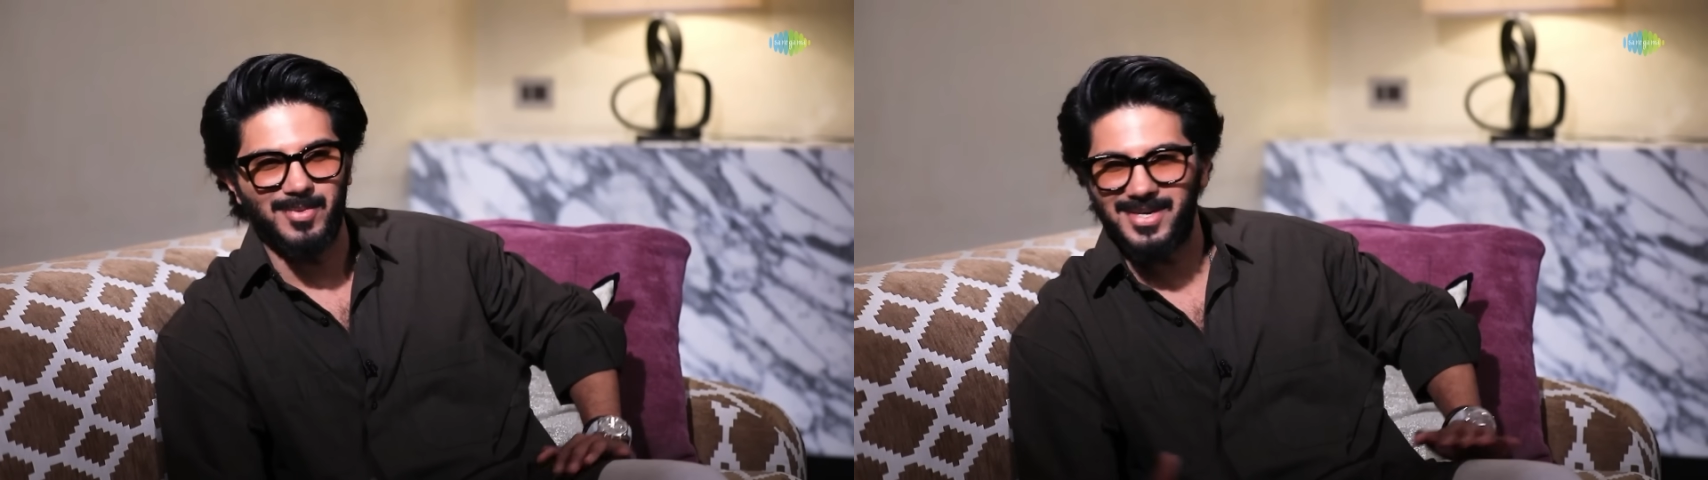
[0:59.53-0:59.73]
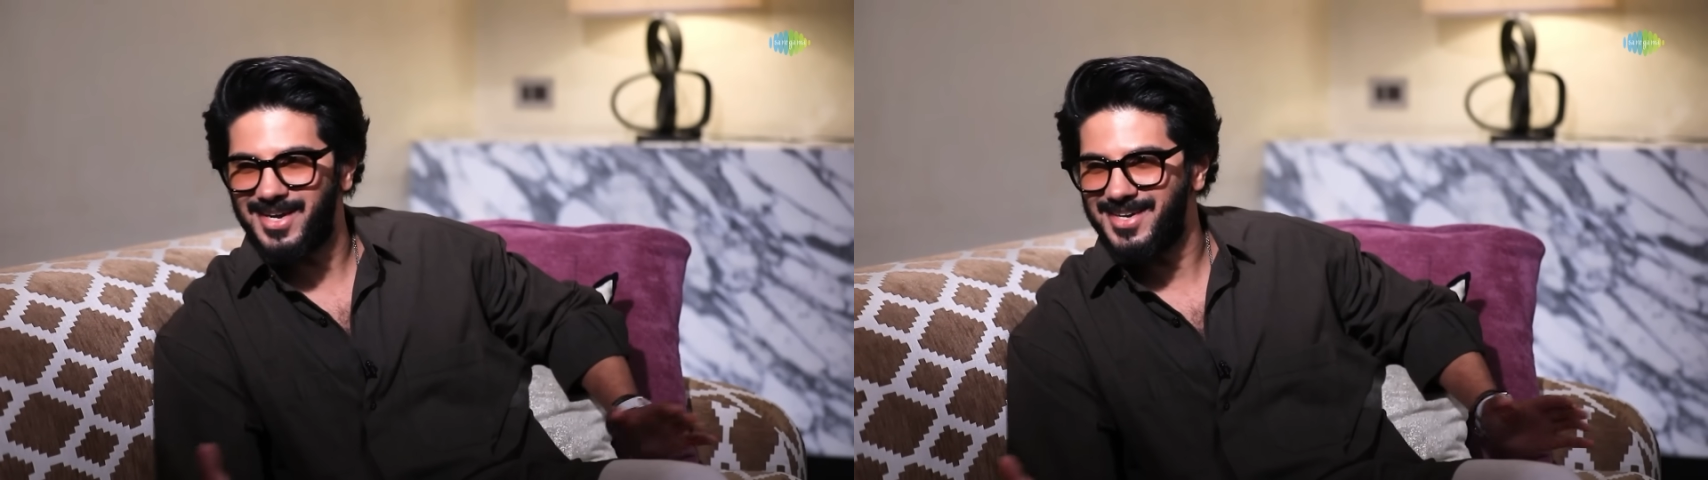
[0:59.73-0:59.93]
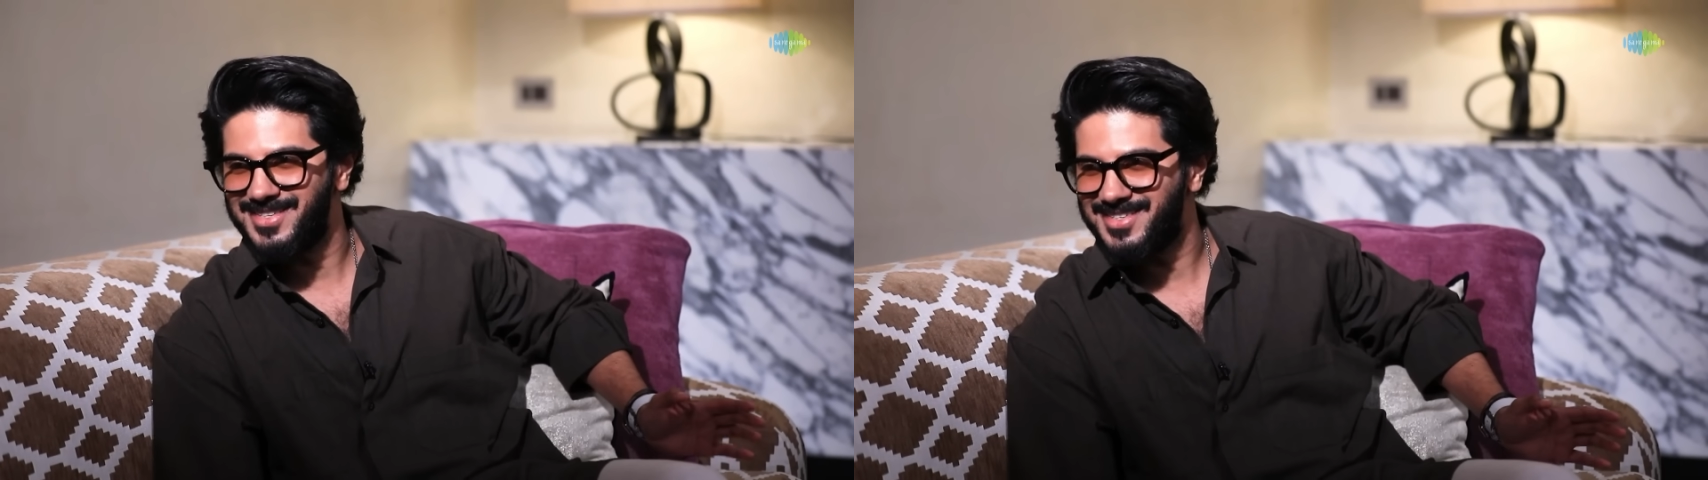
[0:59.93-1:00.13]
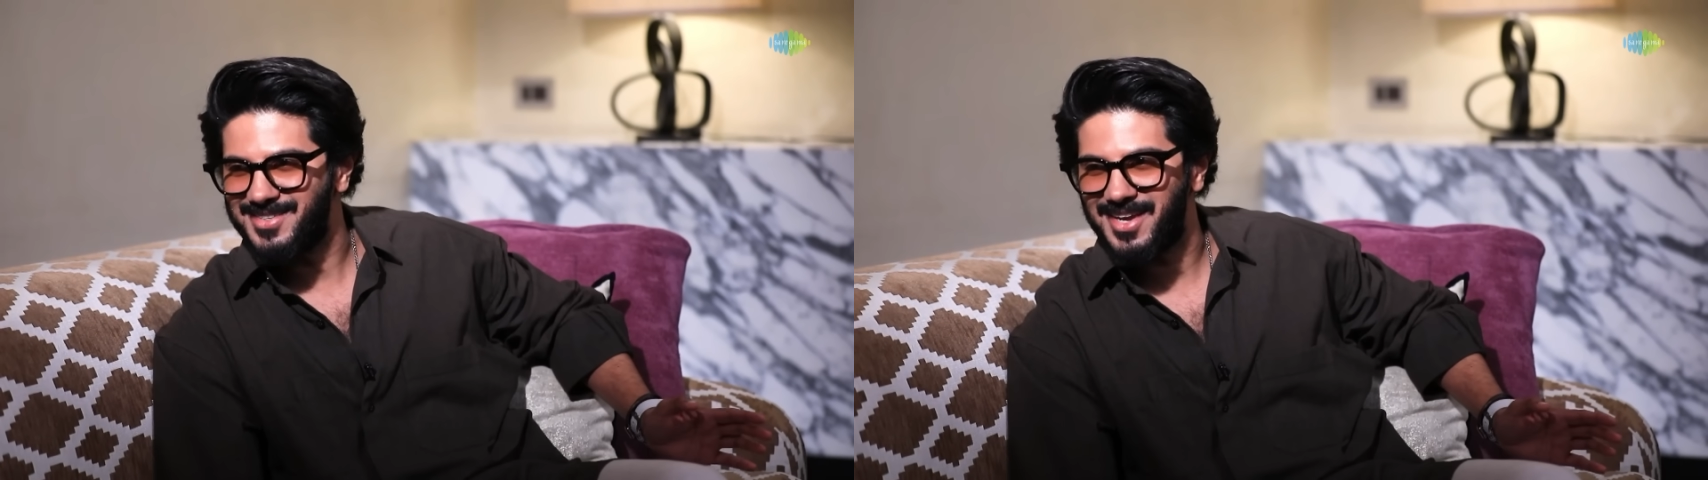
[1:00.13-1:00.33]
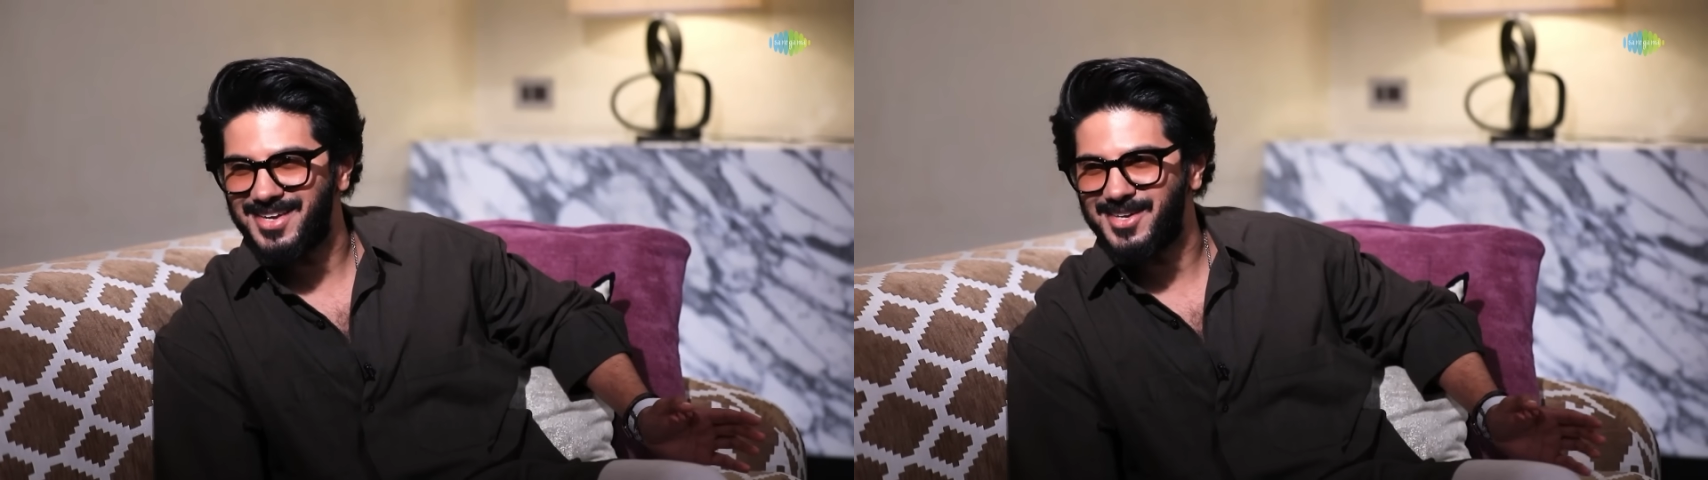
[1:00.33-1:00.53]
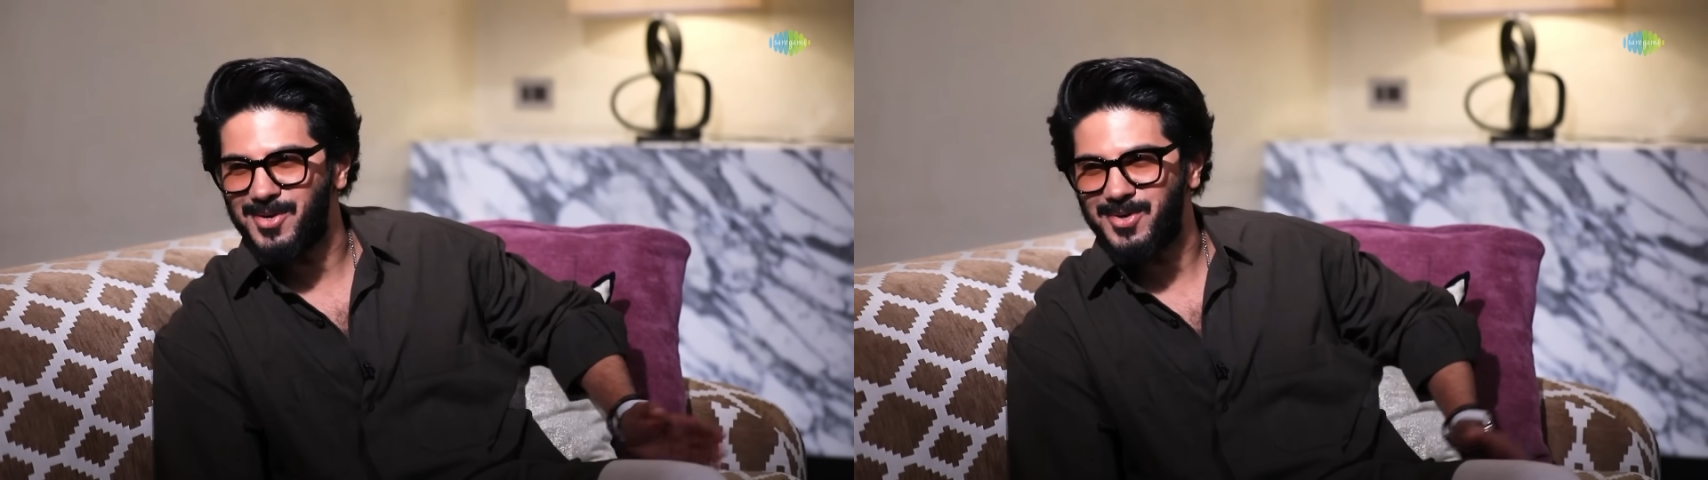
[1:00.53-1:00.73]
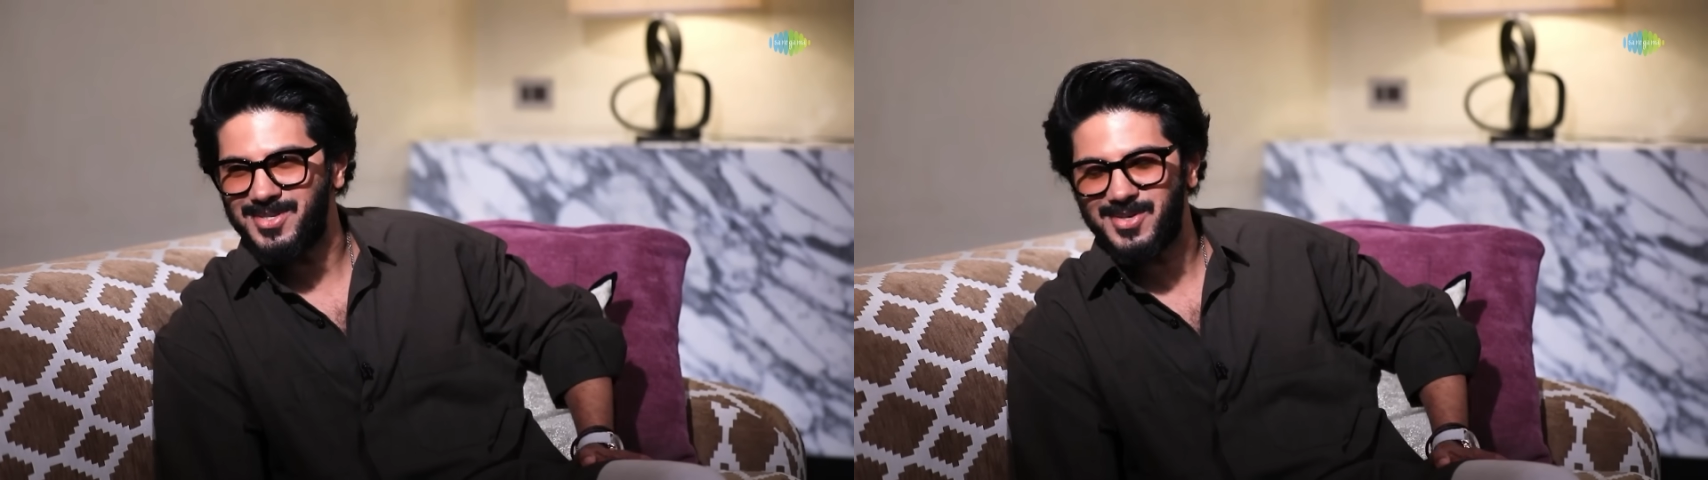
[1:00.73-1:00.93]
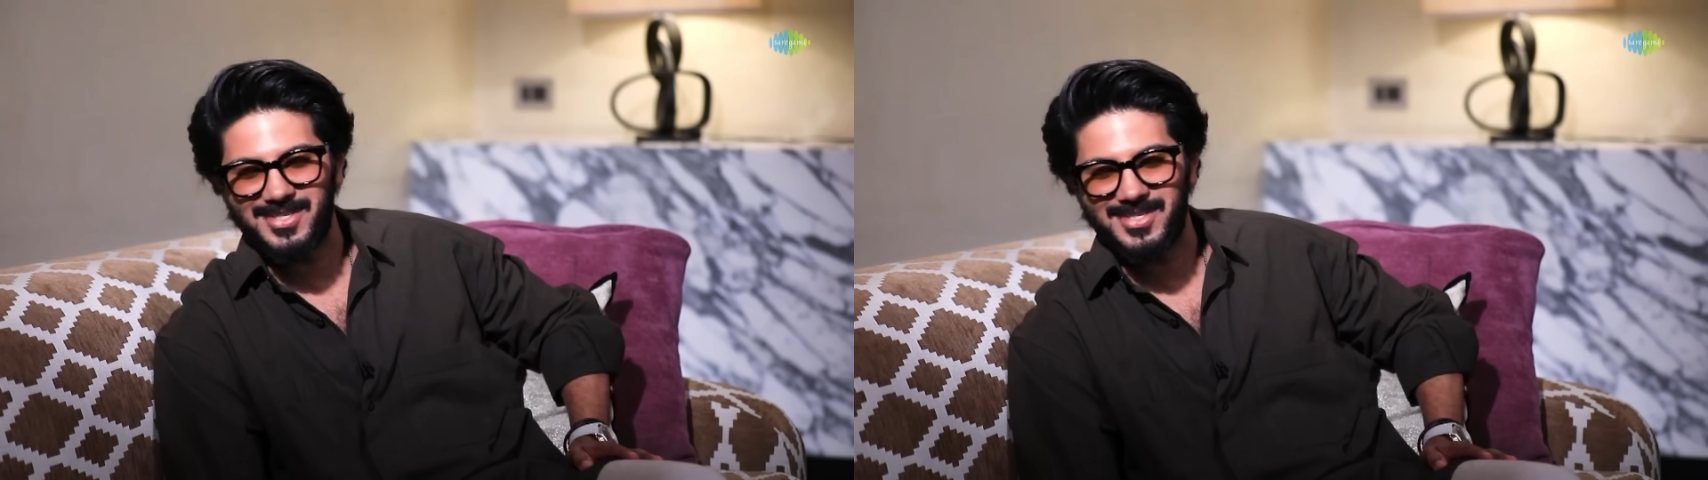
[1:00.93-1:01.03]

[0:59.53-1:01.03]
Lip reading: guys hanging out as